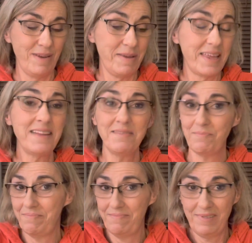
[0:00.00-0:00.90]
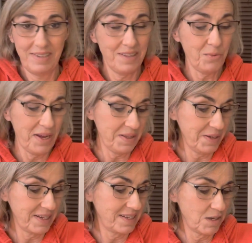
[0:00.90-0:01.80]
that's another way to
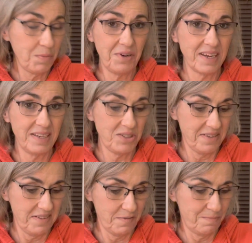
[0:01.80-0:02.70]
look at communications